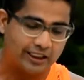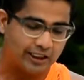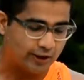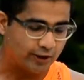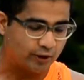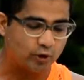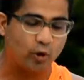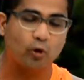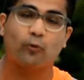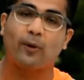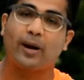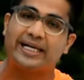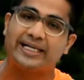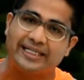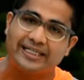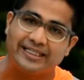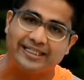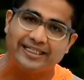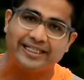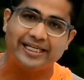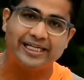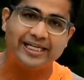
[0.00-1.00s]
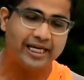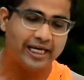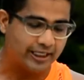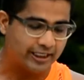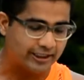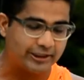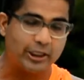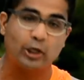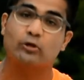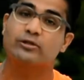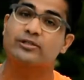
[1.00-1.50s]
your vitality,
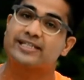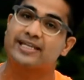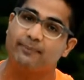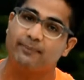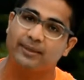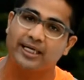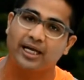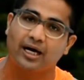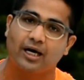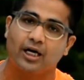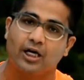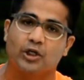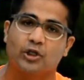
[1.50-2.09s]
your stamina,